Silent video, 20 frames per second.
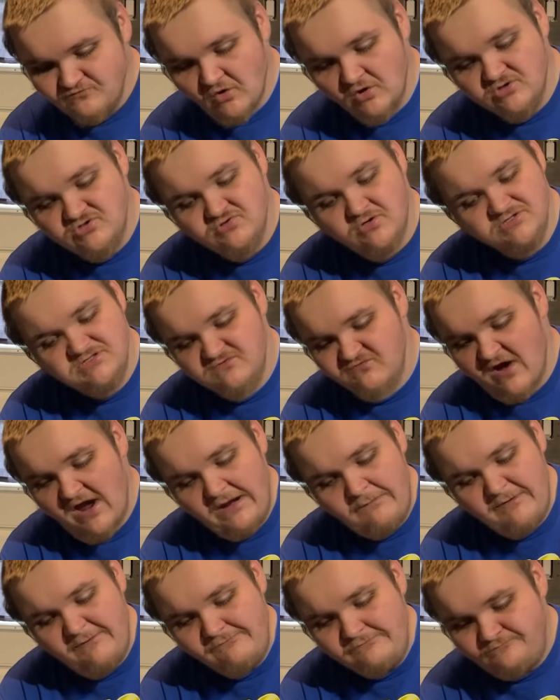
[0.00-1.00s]
Good source of
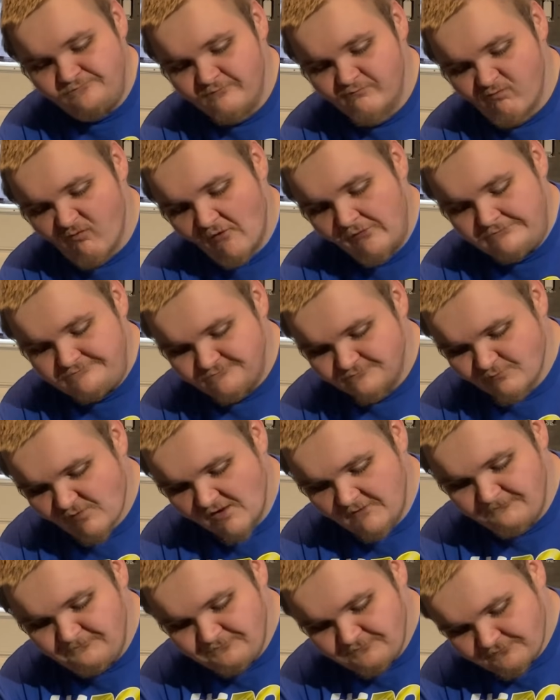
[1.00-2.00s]
vitamin.
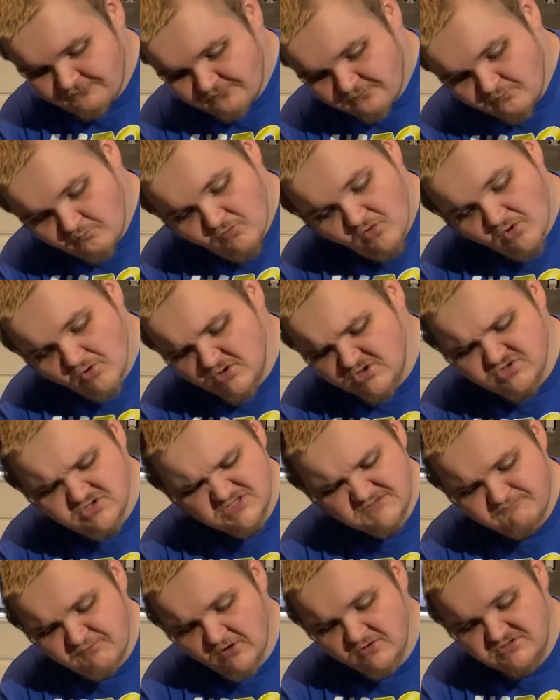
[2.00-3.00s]
Good
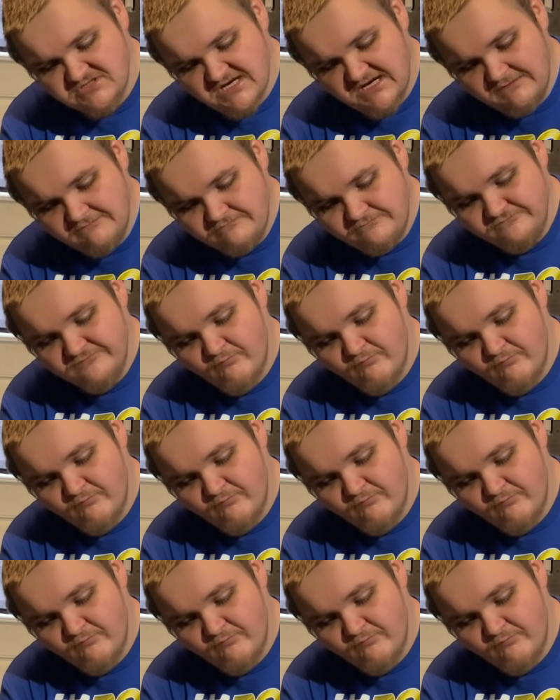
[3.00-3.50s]
source of protein,